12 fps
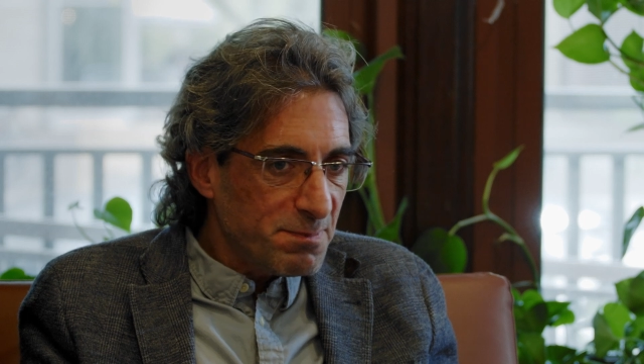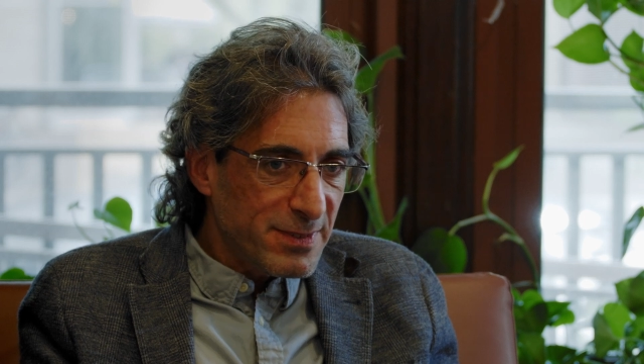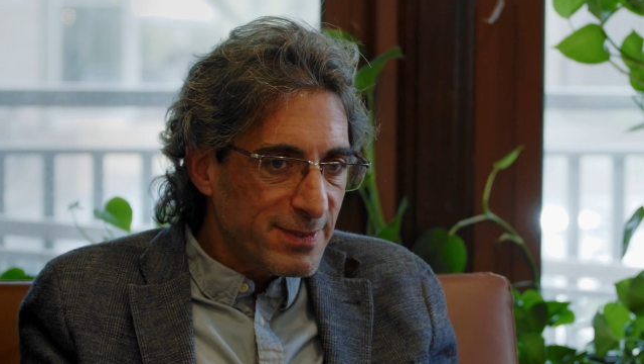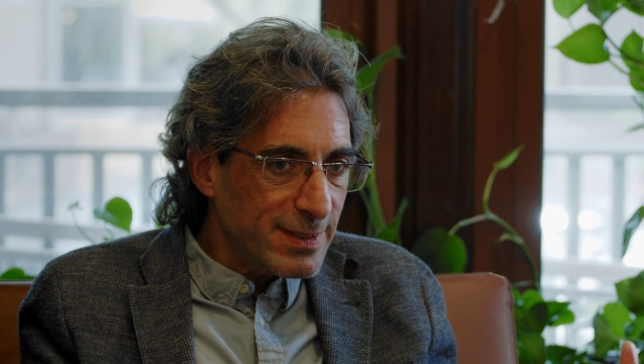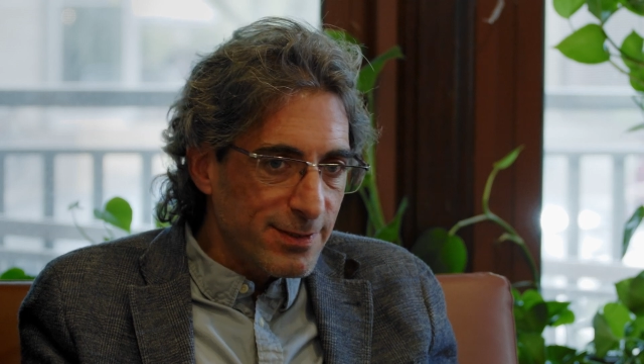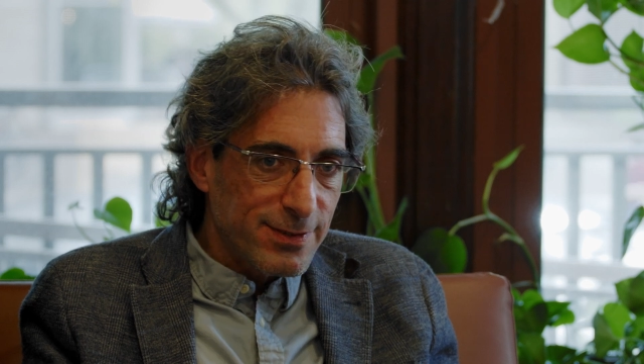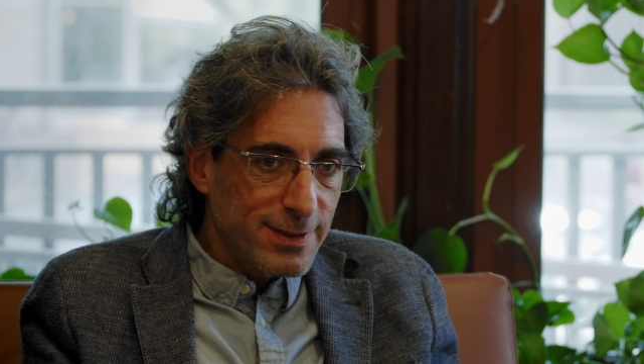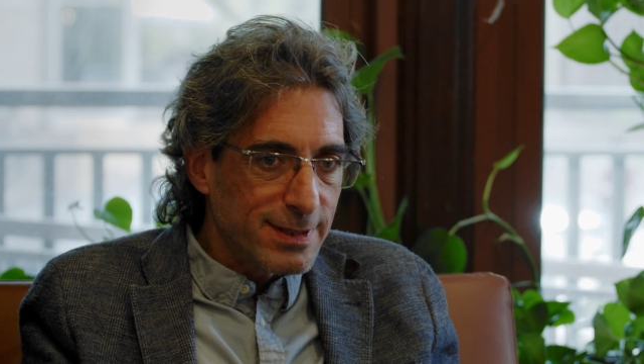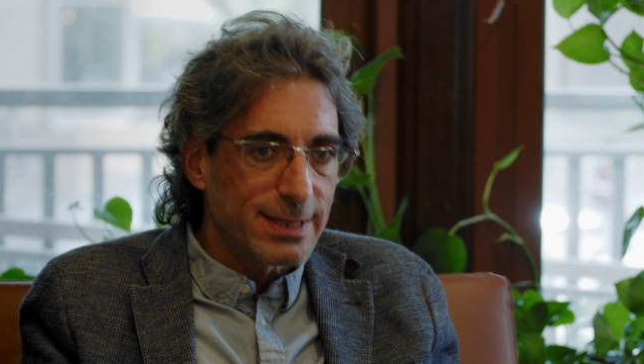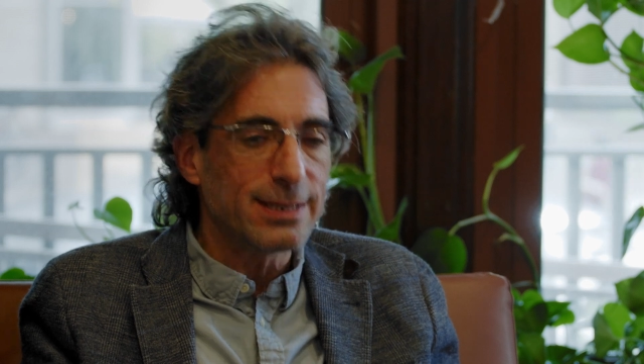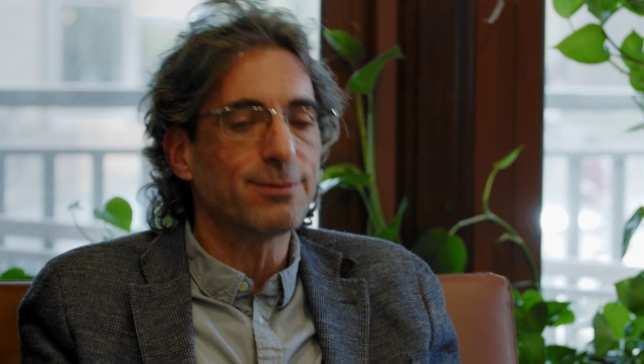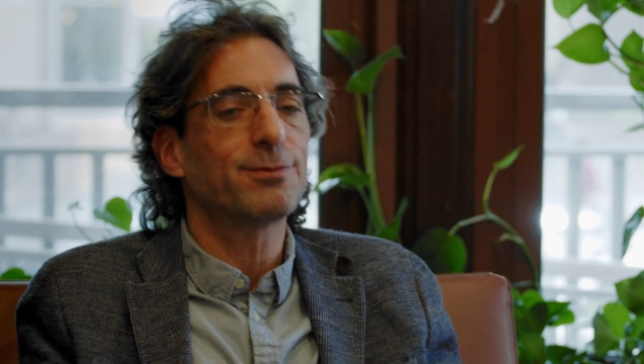
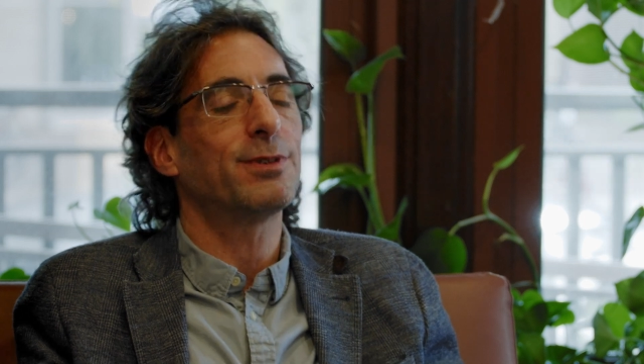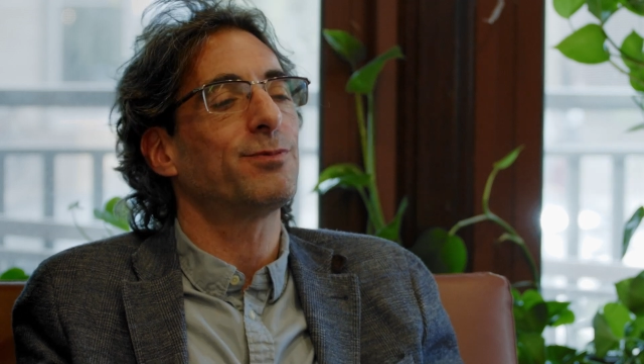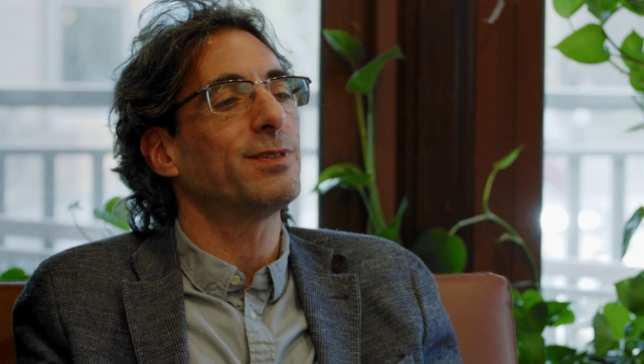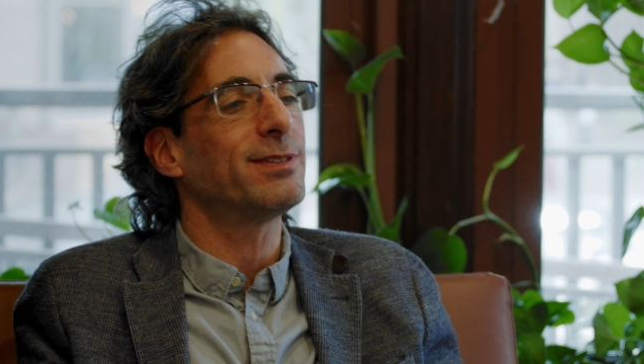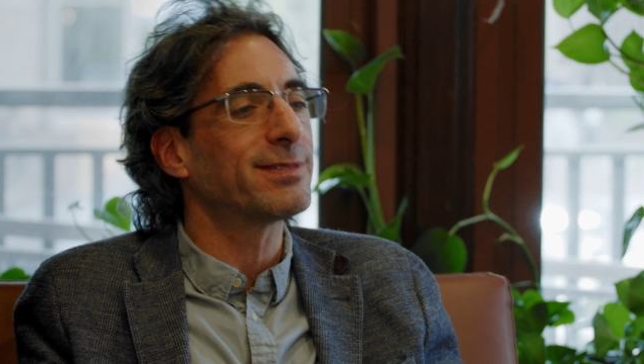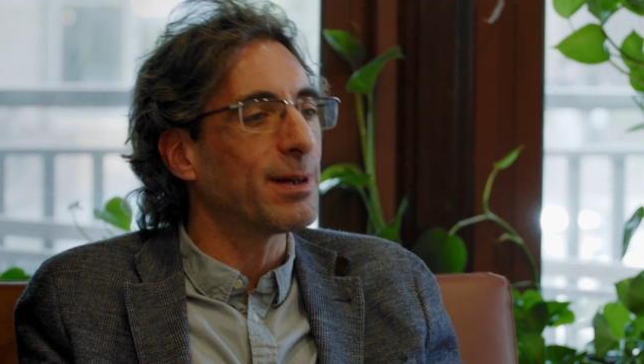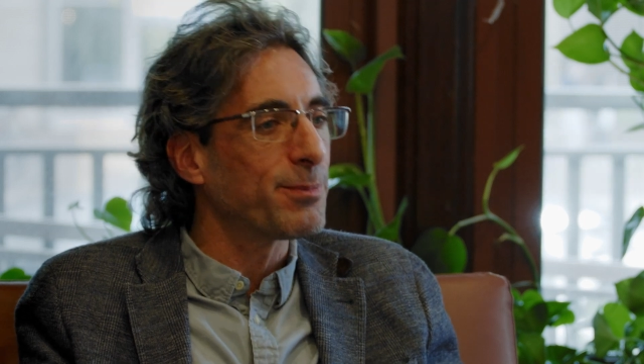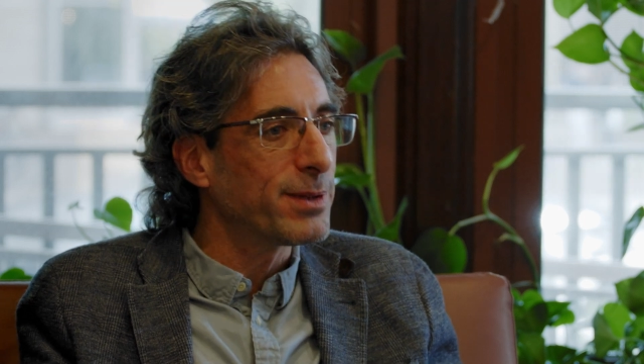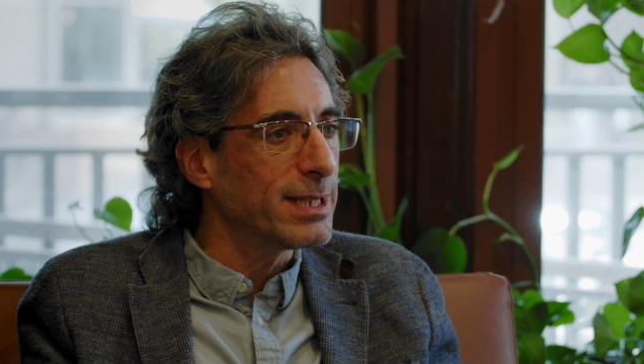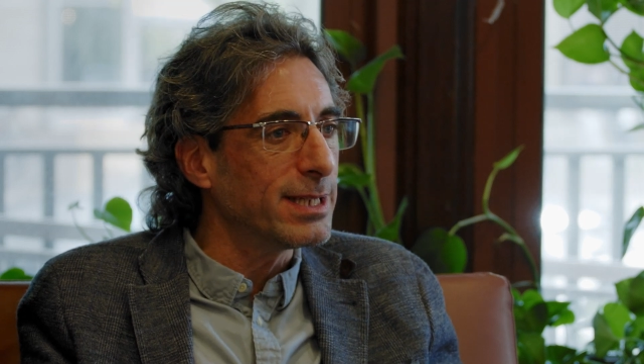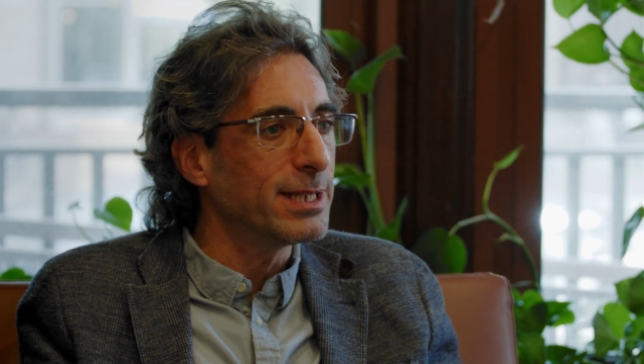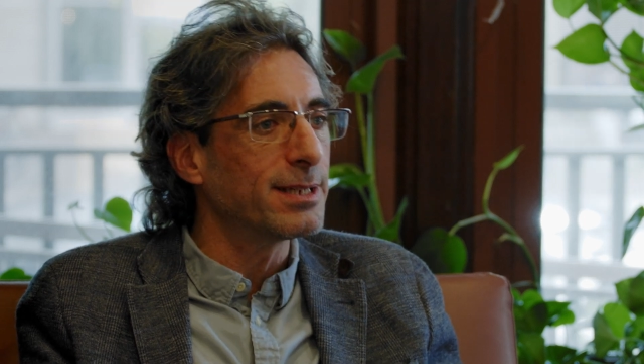1650
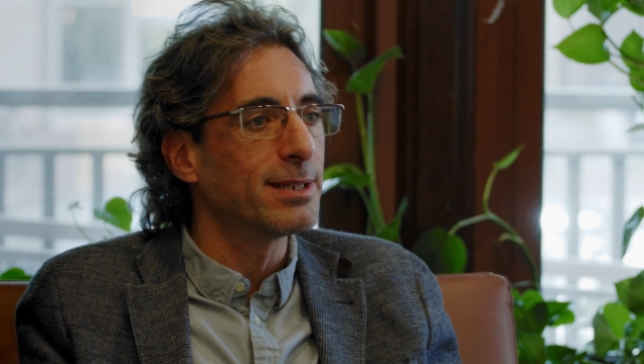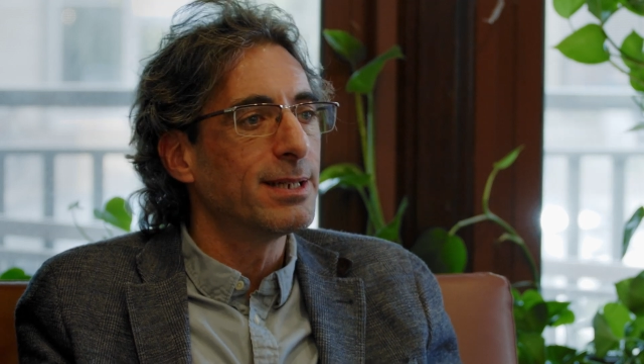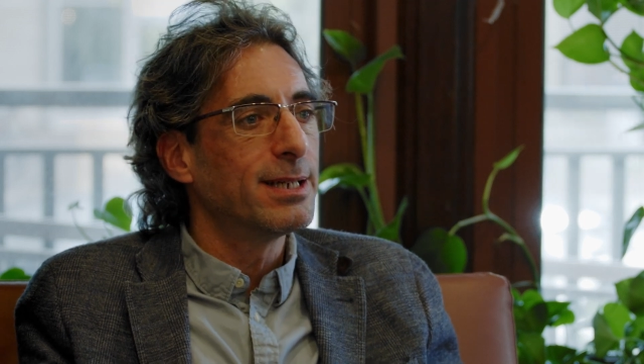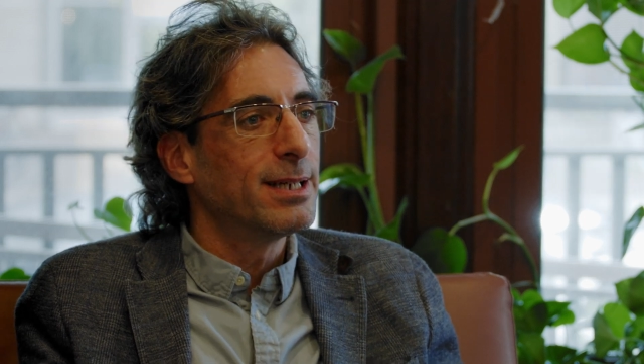something,